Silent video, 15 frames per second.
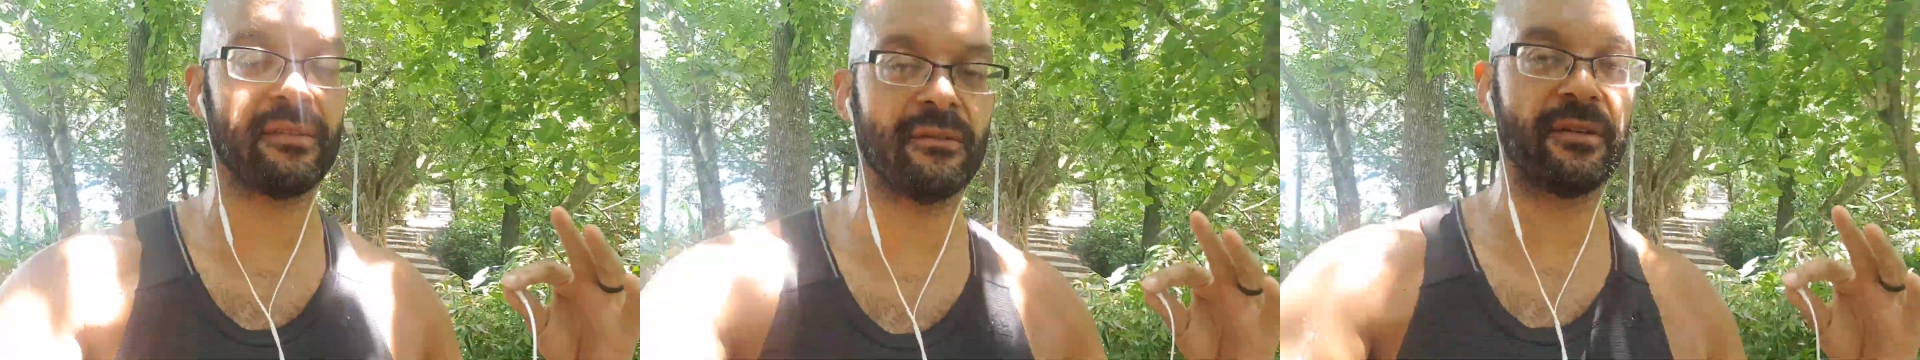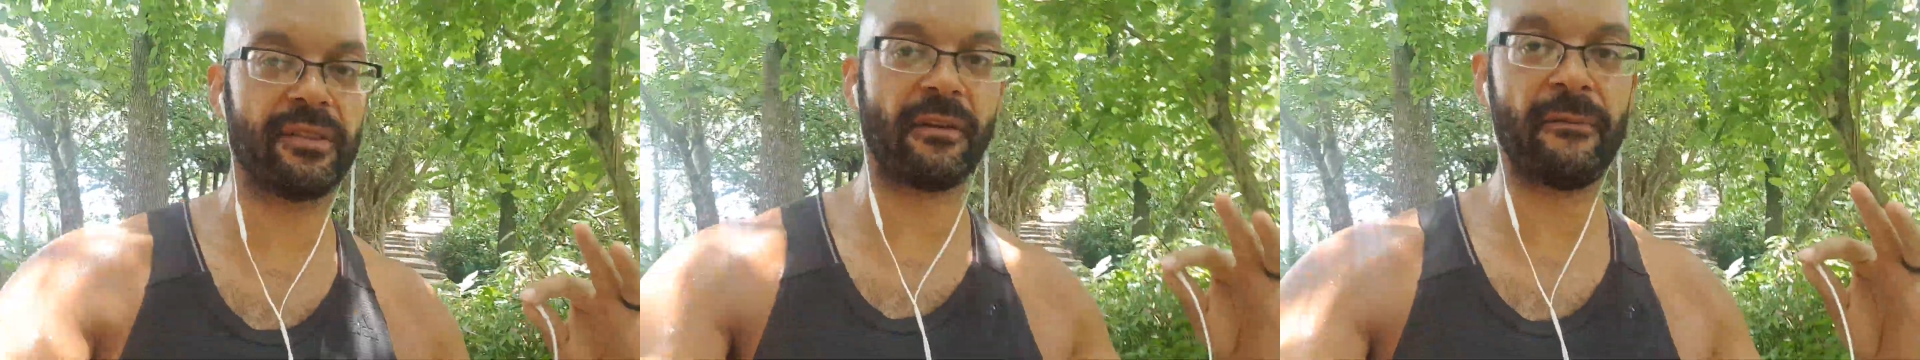
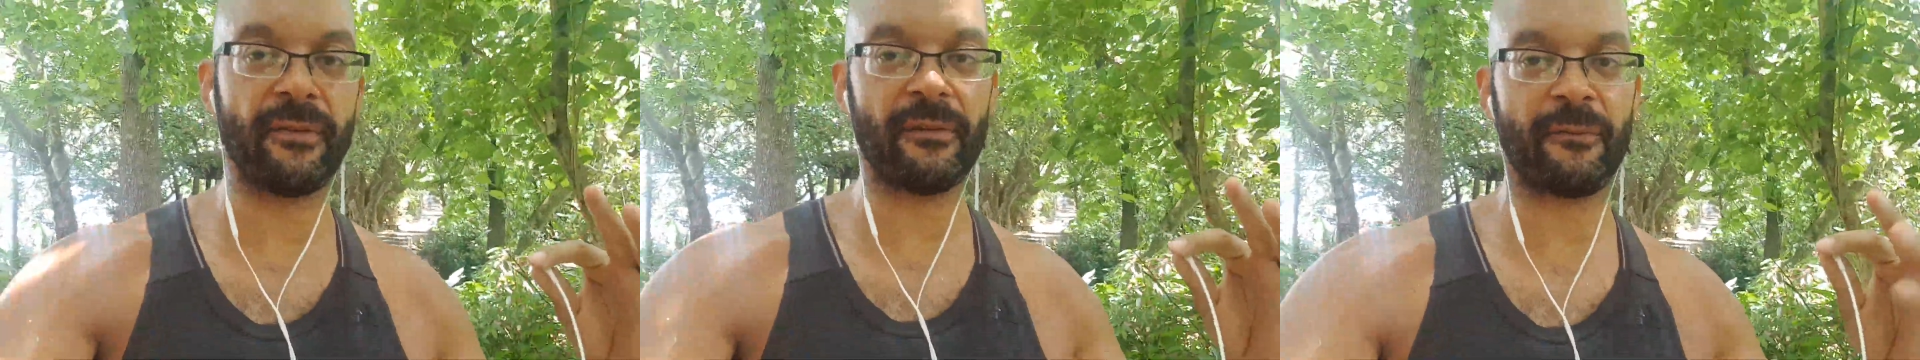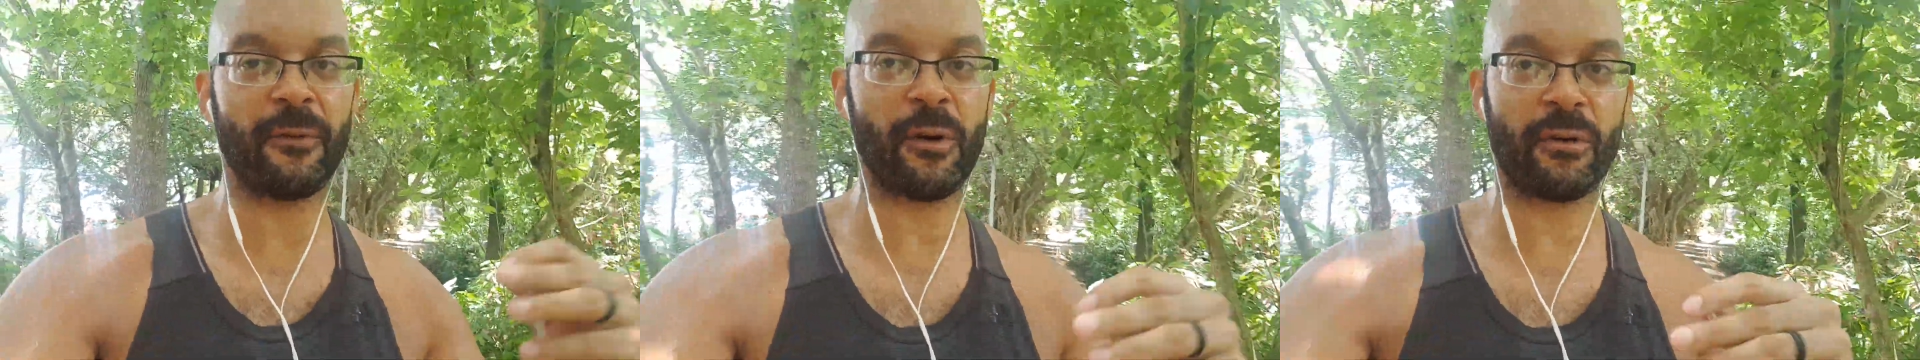with the
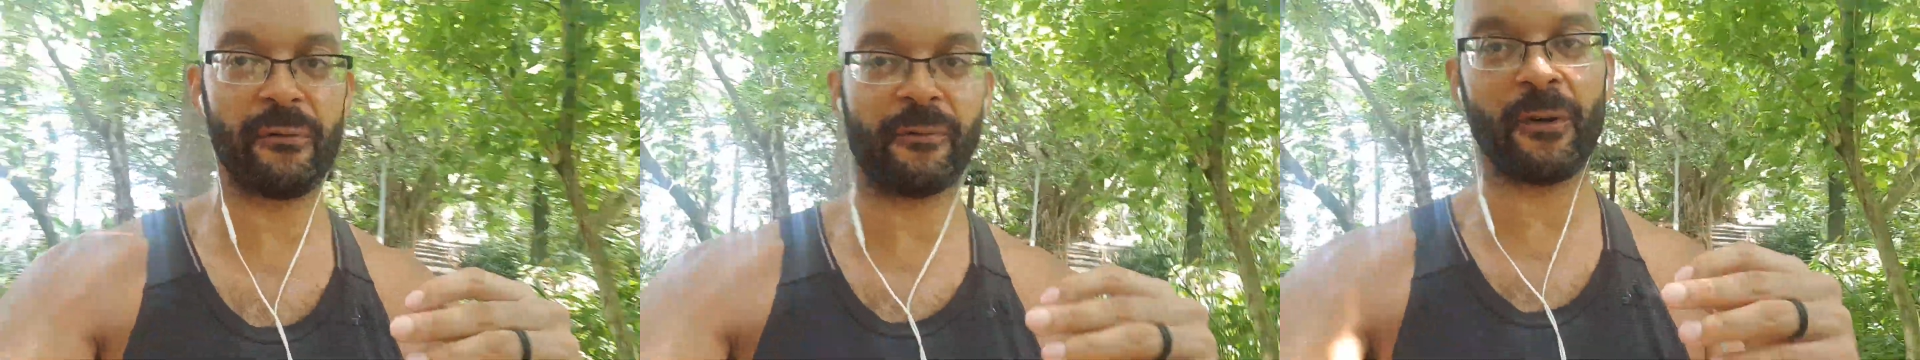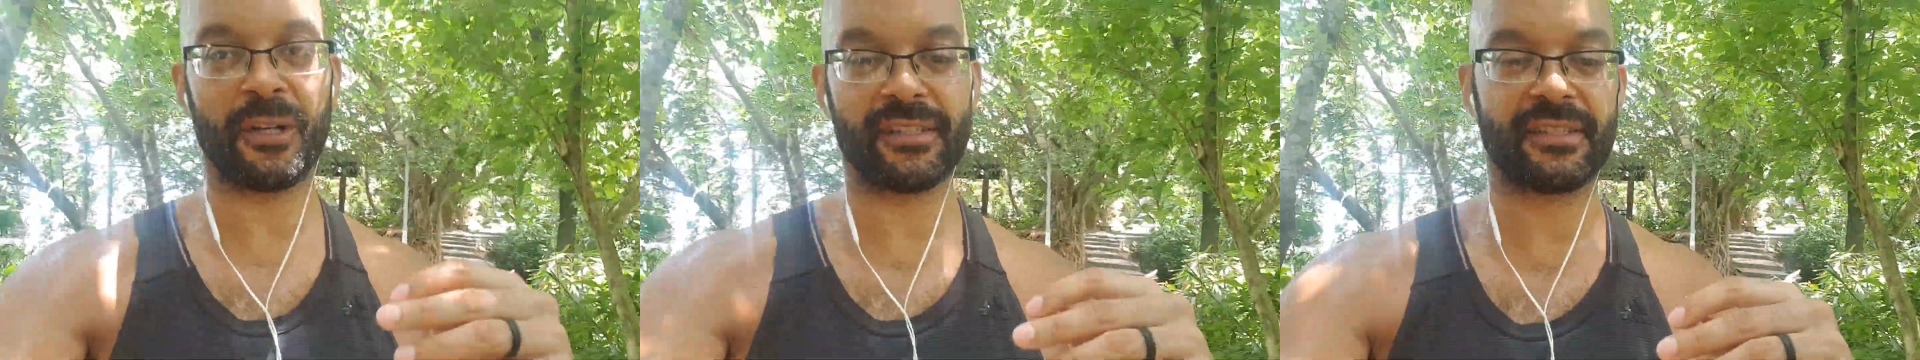
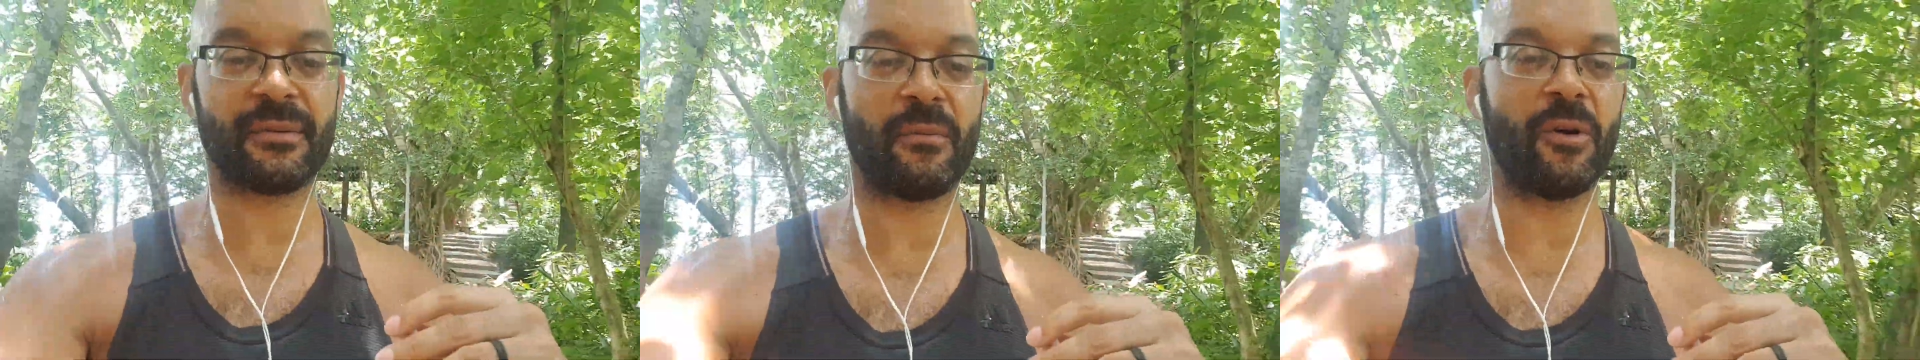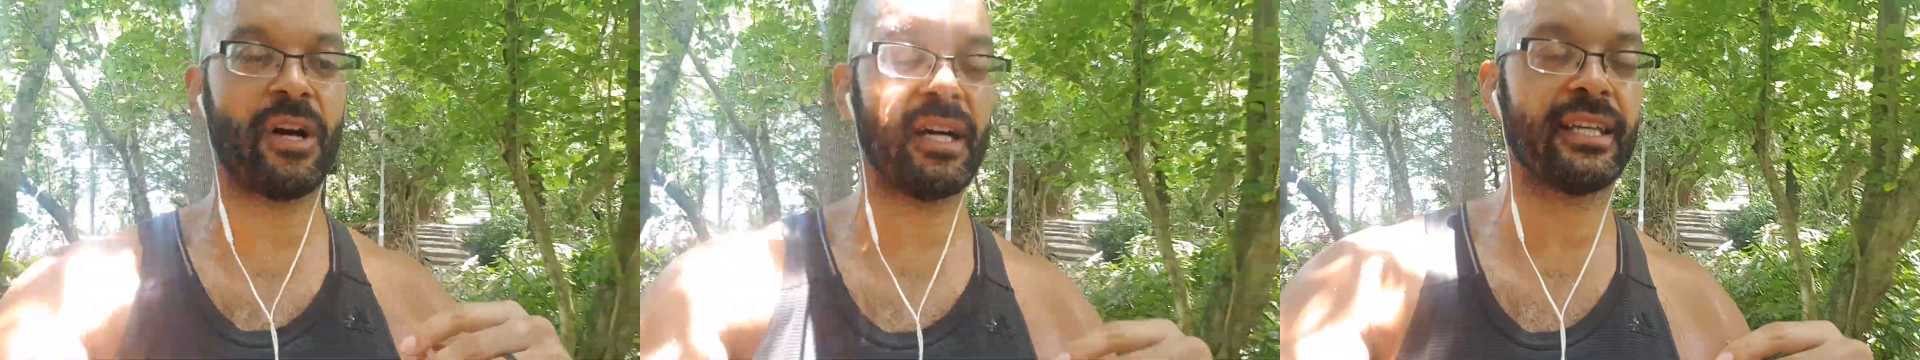414 is the
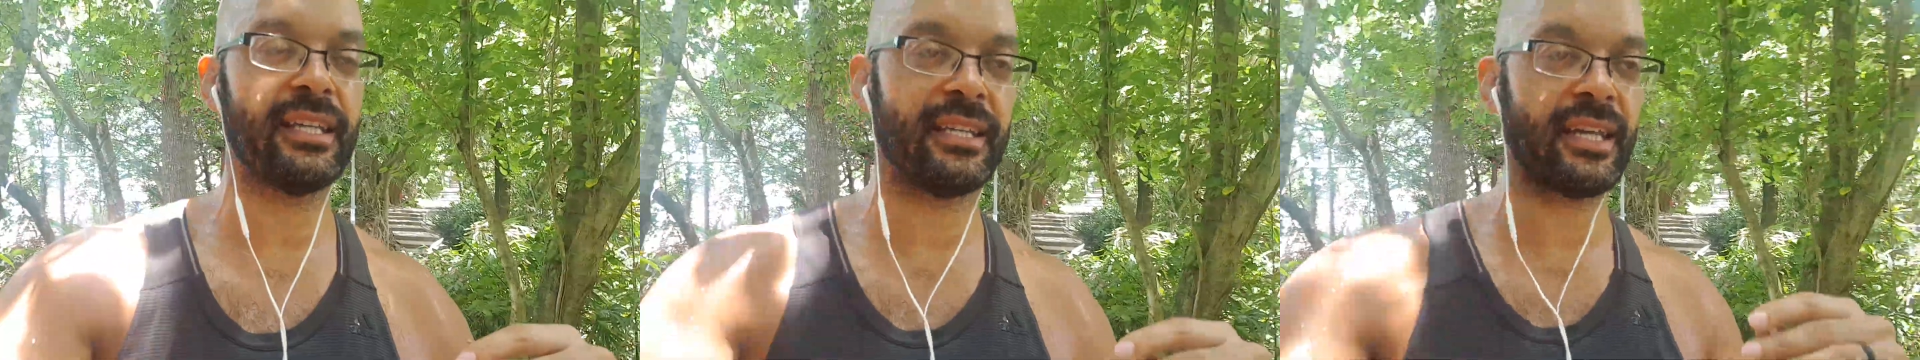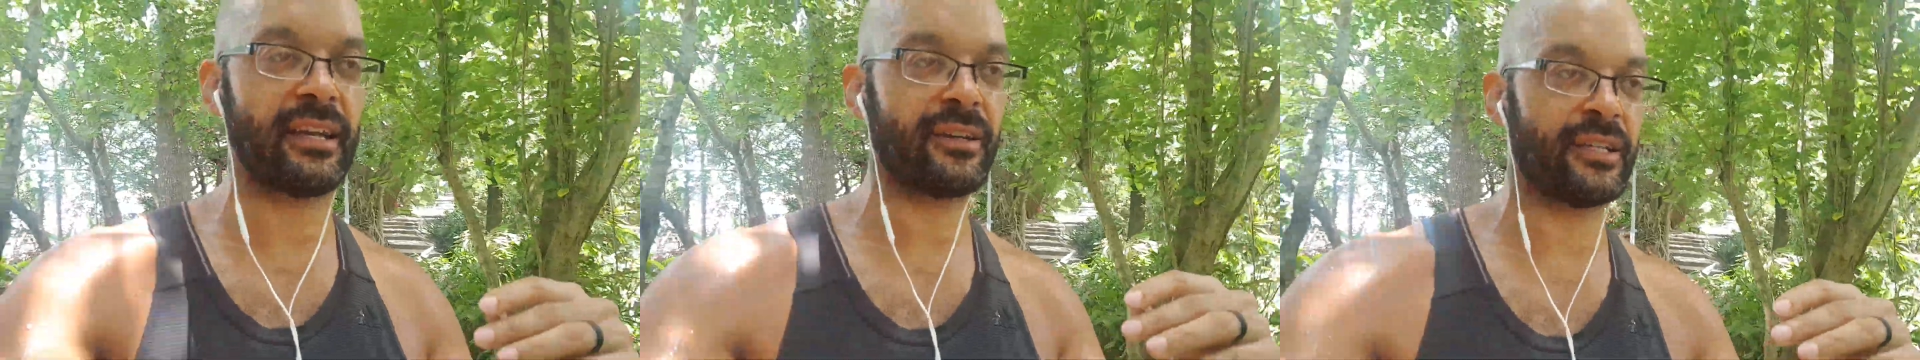
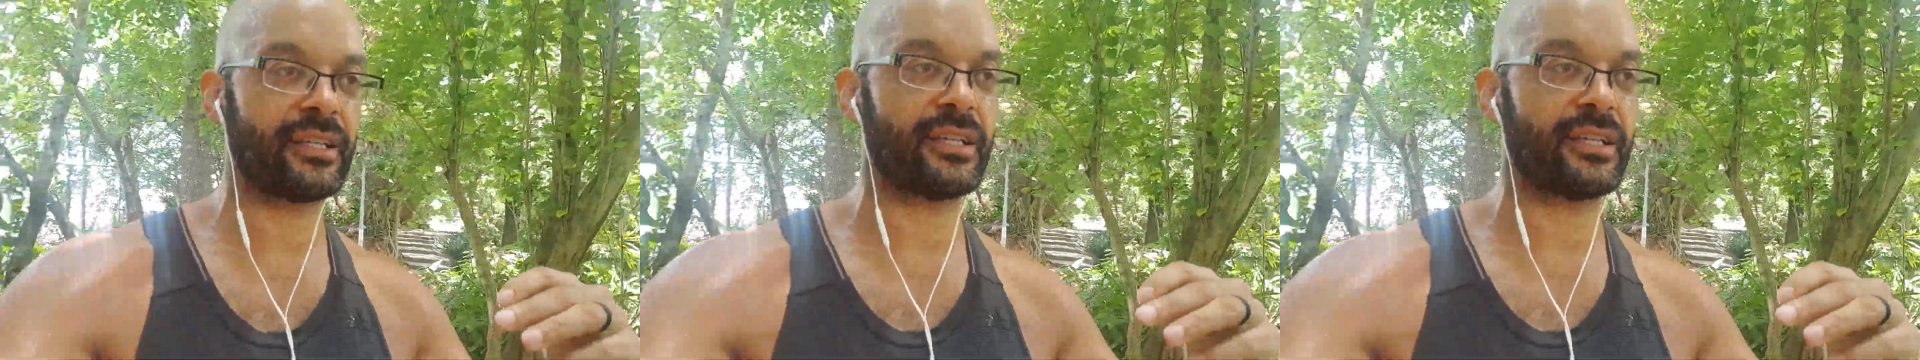Milwaukee area